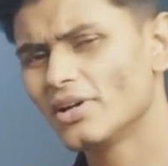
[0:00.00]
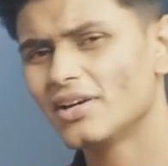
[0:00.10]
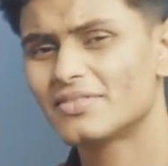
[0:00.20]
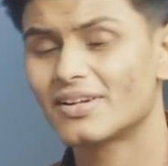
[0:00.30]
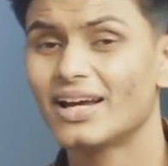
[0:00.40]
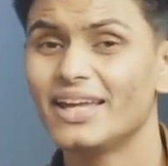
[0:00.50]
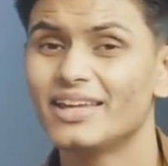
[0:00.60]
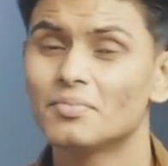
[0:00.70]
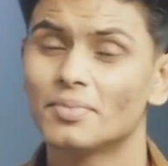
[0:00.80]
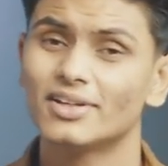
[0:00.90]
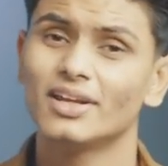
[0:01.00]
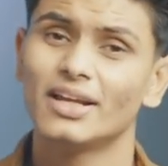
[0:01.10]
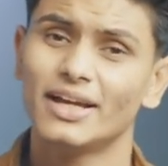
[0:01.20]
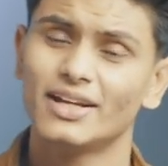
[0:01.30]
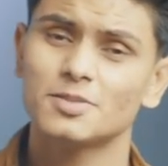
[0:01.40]
you have dry and brittle
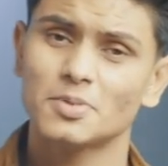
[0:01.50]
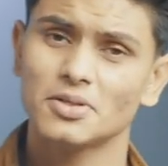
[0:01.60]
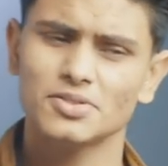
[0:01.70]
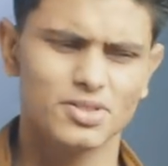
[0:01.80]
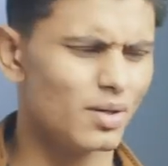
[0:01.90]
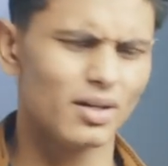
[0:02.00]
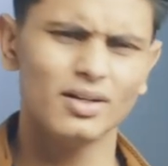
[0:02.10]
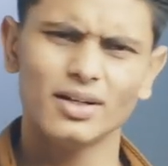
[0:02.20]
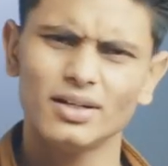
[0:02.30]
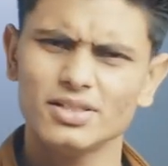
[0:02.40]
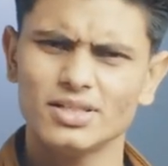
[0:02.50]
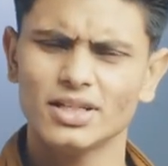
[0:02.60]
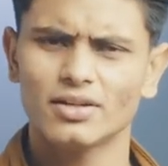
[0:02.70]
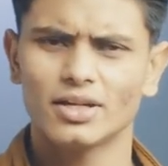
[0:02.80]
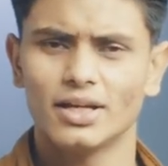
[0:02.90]
hair is because you aren't
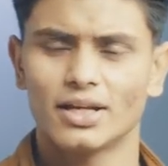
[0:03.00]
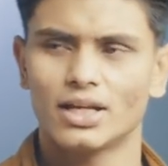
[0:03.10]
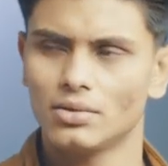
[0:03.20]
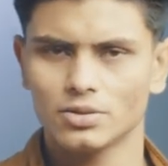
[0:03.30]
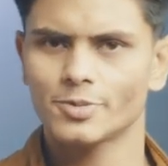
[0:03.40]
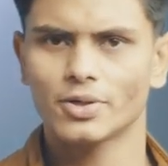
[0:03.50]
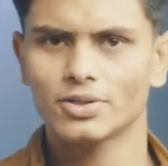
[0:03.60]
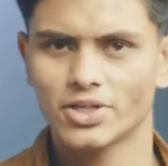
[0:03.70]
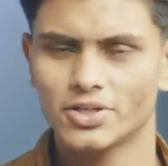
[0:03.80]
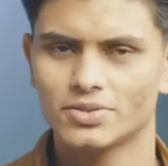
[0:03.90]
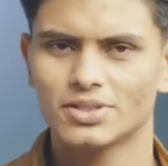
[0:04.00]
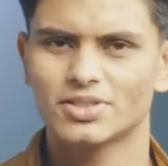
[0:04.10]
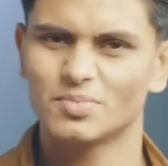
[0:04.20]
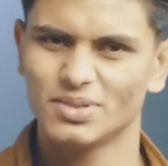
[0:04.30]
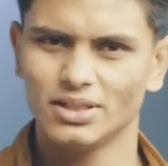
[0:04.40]
conditioning your hair and also because you're using
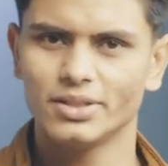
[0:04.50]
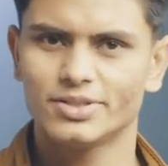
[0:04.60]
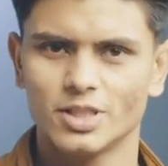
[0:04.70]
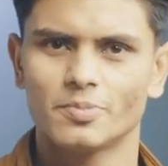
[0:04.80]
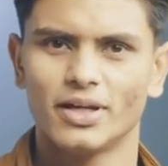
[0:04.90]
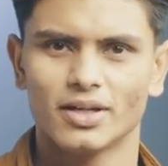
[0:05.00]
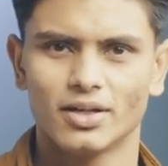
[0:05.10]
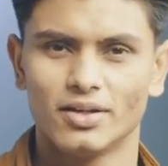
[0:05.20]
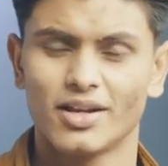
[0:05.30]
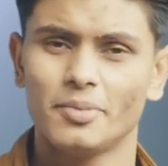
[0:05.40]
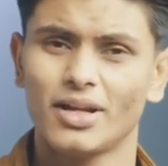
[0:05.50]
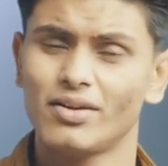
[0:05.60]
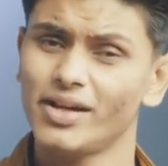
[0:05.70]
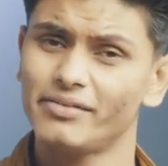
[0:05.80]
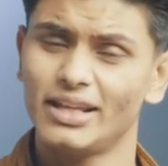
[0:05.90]
some real cheap hair color. I mean, I
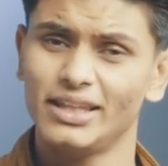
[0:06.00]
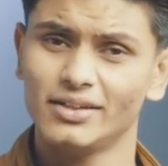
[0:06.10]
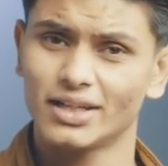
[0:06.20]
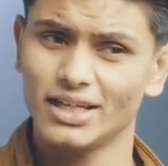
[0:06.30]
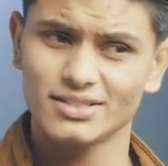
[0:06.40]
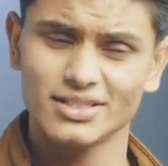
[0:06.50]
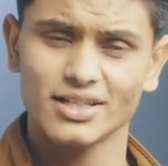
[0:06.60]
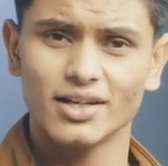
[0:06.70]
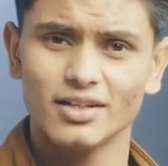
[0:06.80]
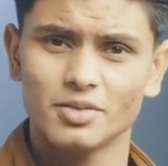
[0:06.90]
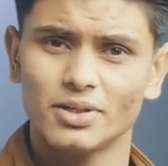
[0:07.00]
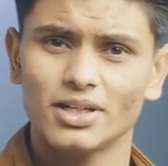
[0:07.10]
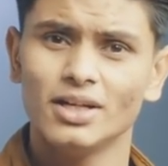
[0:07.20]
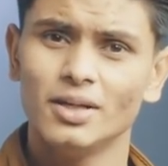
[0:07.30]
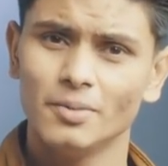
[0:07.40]
don't have anything against hair color,
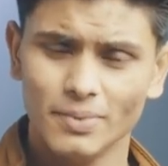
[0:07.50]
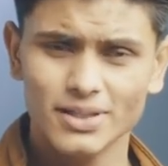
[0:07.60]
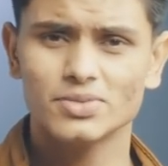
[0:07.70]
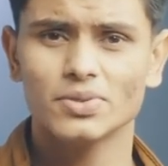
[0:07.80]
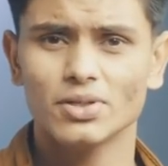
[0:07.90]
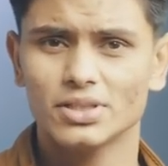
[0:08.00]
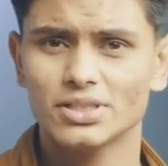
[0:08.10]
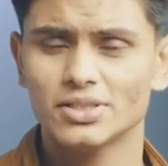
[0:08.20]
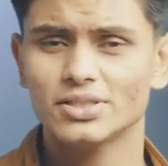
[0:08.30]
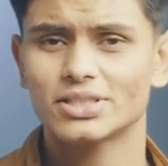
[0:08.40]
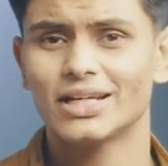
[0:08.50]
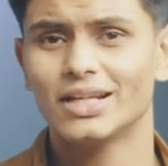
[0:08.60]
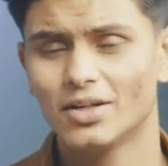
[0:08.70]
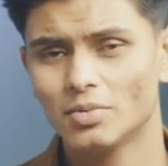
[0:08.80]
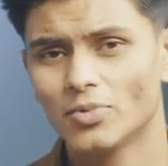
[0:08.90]
but please do your research
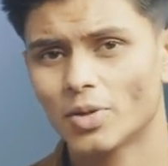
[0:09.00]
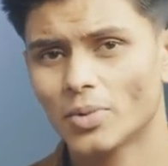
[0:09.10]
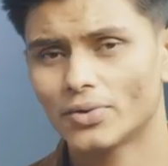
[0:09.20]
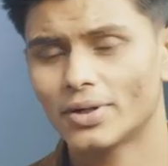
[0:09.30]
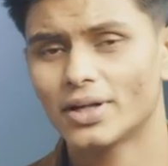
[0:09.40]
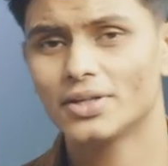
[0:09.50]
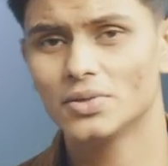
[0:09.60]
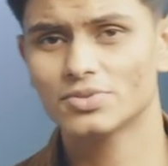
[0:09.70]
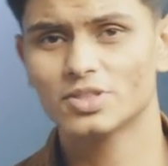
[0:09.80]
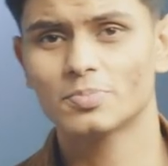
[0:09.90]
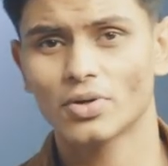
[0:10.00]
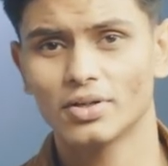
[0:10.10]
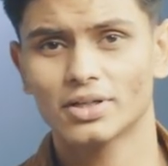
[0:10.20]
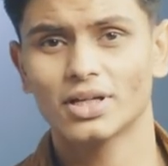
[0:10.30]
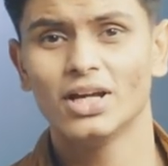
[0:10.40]
and learn more about it and use the
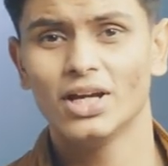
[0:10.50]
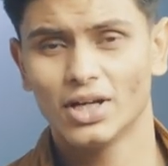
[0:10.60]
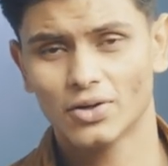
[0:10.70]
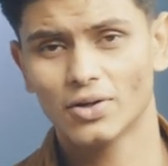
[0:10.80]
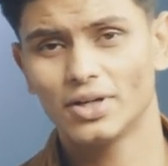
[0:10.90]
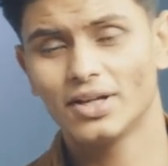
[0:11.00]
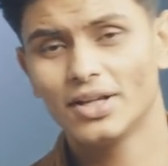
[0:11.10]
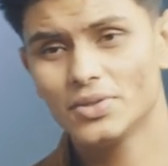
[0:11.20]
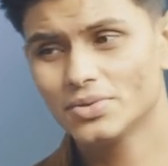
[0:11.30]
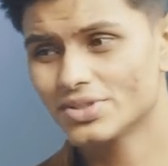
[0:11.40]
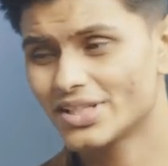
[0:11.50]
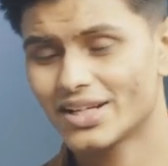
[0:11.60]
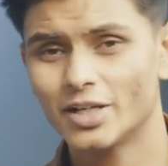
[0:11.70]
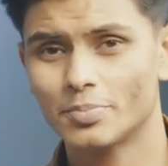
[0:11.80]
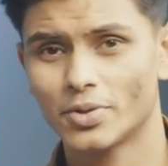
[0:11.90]
product accordingly. Use the
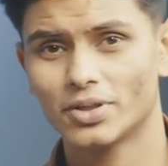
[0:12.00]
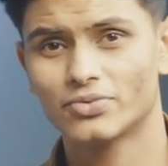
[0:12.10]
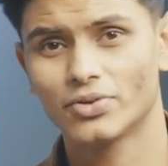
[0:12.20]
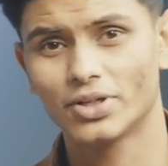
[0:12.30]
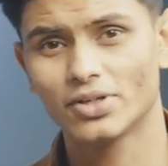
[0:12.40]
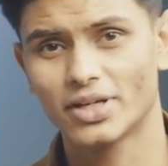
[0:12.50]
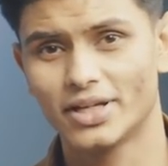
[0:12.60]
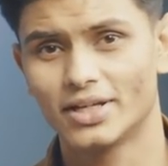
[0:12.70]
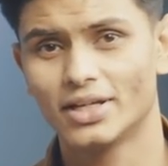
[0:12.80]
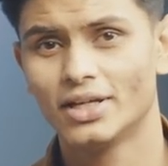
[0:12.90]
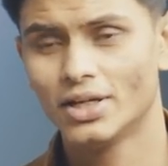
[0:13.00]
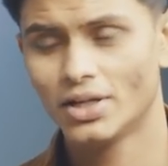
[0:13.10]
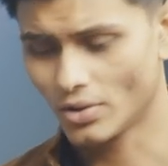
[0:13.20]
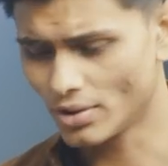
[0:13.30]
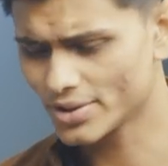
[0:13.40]
right product for your hair.
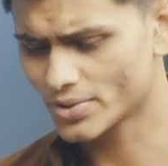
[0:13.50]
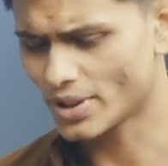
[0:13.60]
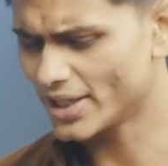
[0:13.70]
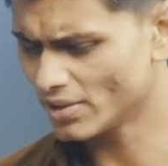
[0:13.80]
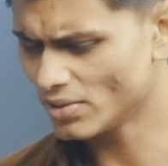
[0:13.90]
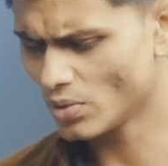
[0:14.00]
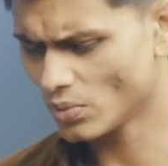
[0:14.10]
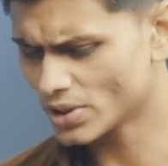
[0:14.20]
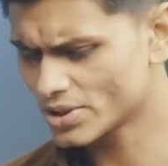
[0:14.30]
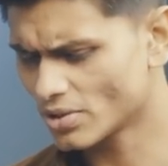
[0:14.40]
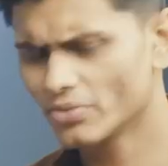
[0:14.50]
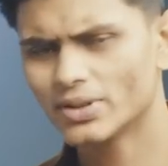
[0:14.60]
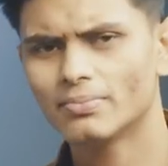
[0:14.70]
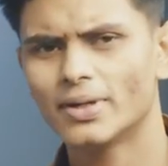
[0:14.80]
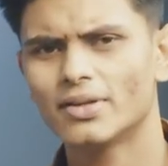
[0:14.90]
Also, I don't know what's wrong
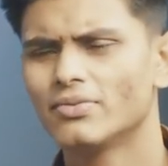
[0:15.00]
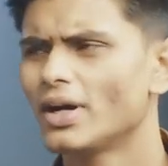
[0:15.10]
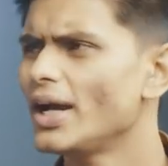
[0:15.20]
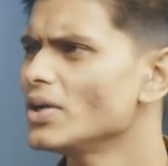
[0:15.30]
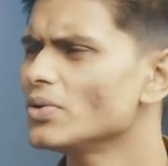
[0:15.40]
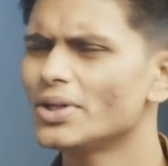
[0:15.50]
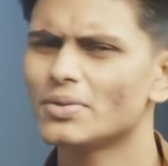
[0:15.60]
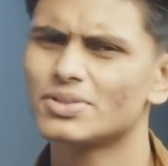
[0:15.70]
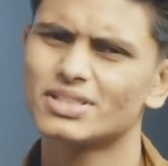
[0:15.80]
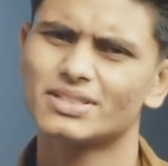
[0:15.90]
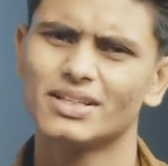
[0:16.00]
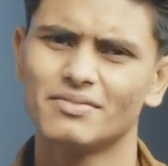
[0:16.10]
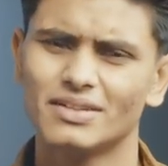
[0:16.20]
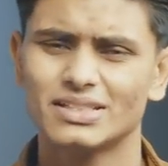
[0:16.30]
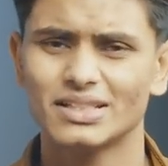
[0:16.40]
with men. Why don't you just
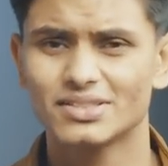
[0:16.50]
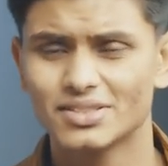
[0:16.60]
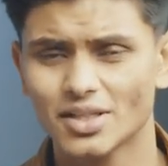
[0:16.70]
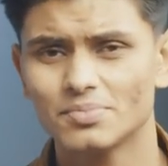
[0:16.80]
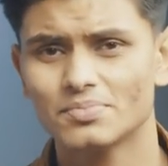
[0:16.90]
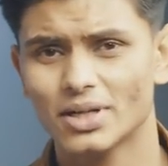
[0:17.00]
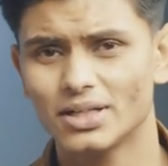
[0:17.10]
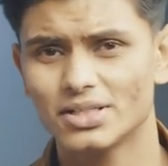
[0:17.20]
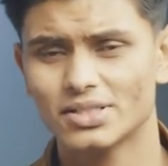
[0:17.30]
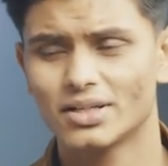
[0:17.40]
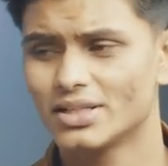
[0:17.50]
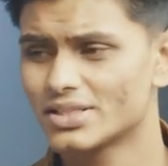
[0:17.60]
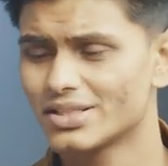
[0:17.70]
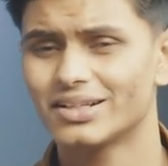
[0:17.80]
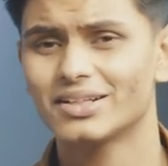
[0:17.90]
invest in some conditioner
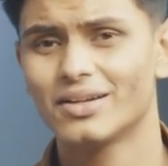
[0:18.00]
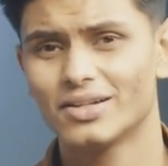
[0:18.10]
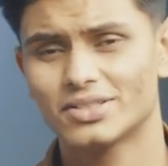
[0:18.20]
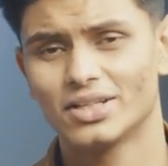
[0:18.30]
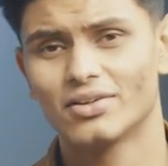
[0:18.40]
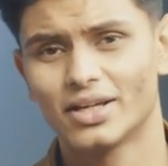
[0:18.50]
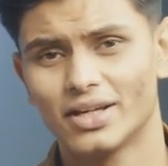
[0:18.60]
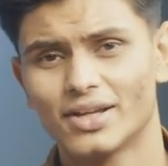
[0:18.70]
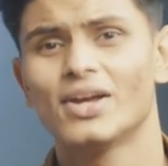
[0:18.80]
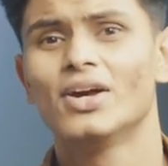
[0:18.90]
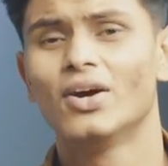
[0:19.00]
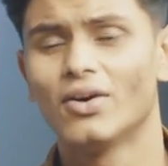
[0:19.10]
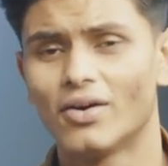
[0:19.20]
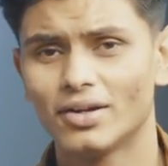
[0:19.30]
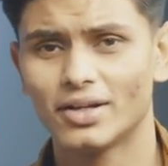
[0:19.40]
and start conditioning your hair
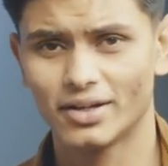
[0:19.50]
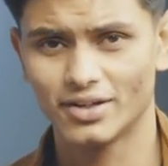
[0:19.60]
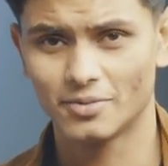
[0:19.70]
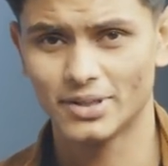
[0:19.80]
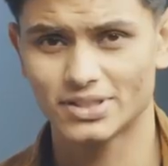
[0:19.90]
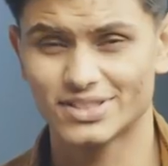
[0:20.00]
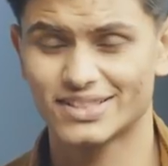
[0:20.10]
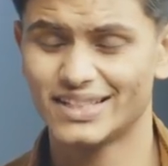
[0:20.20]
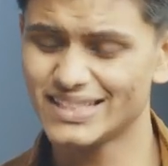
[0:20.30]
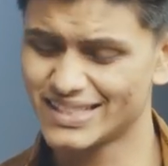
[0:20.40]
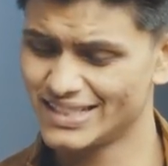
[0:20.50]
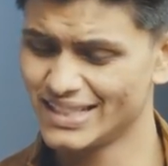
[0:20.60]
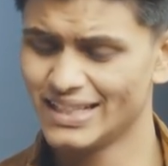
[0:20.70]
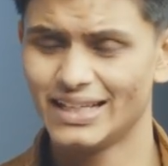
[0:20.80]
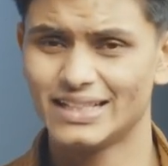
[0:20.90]
on a regular basis.
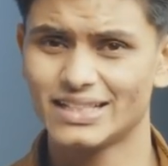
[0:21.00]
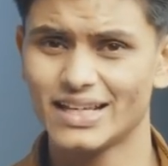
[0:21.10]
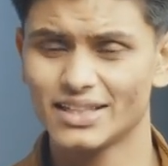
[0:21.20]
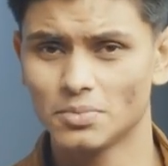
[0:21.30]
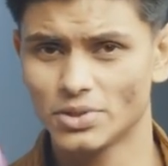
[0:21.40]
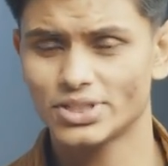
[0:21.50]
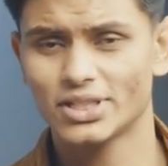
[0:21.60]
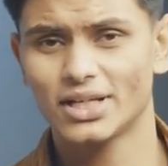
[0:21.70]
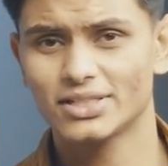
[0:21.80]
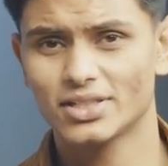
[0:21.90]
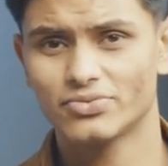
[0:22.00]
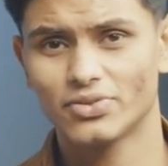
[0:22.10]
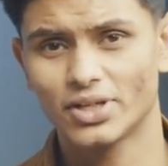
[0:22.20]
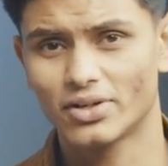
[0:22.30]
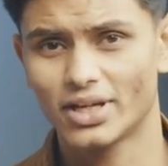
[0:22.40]
This is like the moisturizer
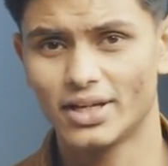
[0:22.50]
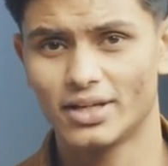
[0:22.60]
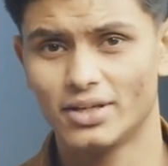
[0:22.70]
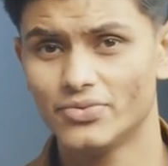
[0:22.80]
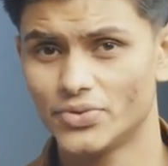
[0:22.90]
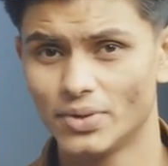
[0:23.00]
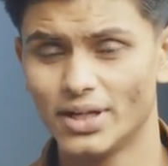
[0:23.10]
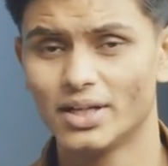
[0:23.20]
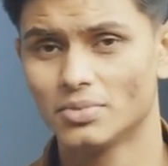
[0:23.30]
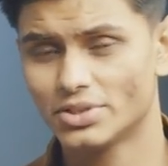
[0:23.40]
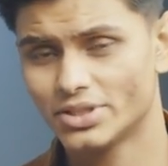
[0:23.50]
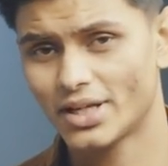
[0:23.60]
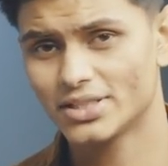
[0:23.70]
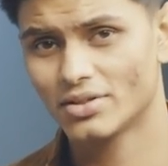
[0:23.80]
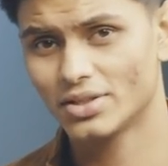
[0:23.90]
for your hair. If you need a
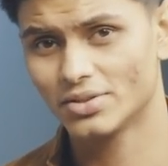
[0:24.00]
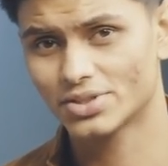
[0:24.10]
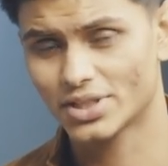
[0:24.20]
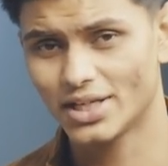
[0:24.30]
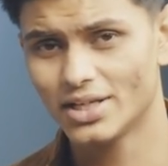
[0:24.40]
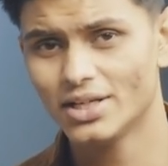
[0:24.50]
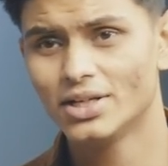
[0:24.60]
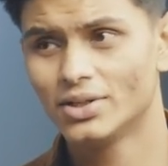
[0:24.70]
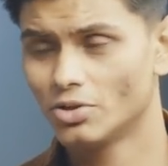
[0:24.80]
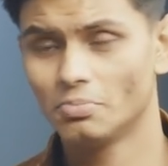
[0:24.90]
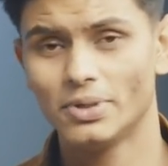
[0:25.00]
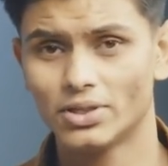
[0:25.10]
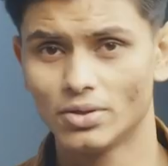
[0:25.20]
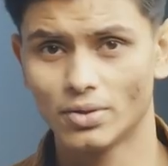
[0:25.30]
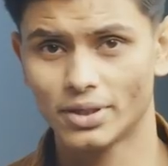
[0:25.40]
moisturizer on your skin to
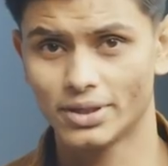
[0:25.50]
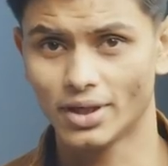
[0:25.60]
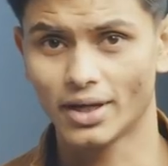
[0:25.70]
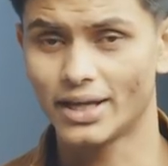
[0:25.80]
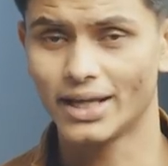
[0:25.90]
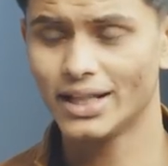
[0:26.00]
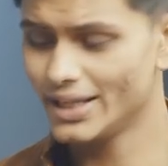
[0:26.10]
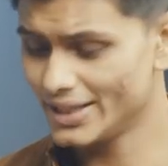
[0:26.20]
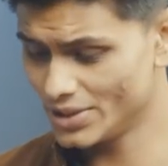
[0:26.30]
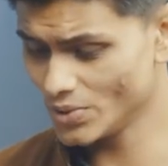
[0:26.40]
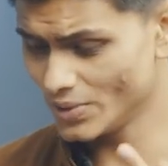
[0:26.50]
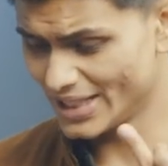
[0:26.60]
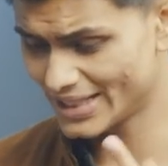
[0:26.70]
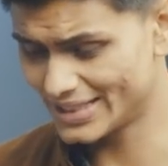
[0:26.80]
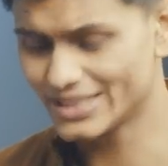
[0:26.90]
make you look young and healthy, you
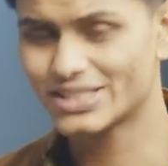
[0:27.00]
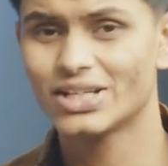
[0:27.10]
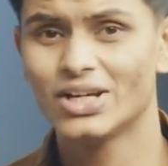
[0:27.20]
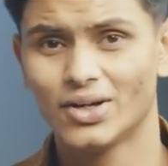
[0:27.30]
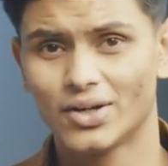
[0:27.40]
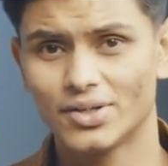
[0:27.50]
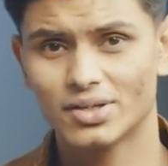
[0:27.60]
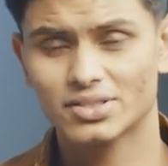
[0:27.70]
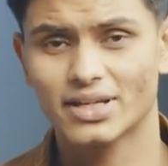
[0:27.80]
need this on your